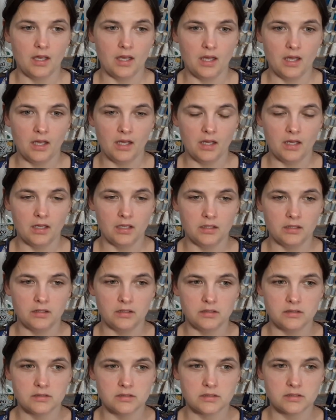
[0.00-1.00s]

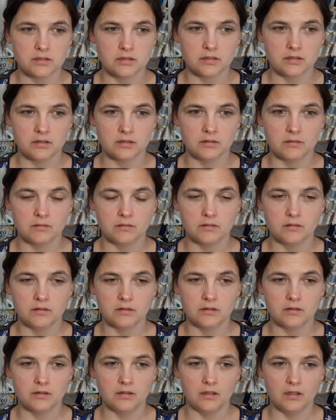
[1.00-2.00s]
And
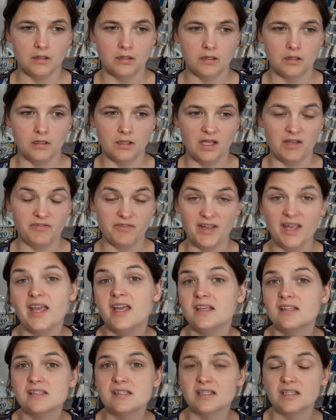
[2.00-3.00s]
if it
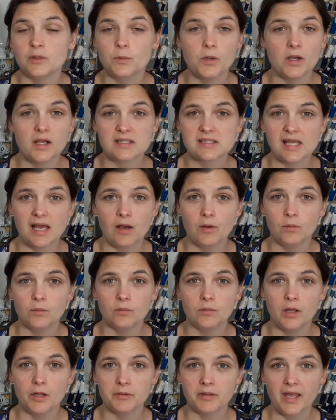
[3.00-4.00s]
is and it works out
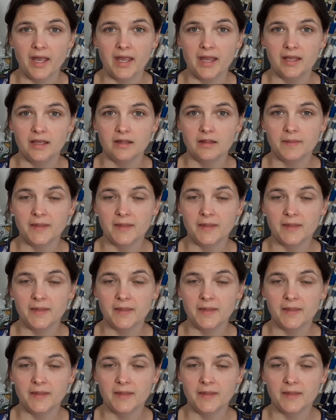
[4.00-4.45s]
okay,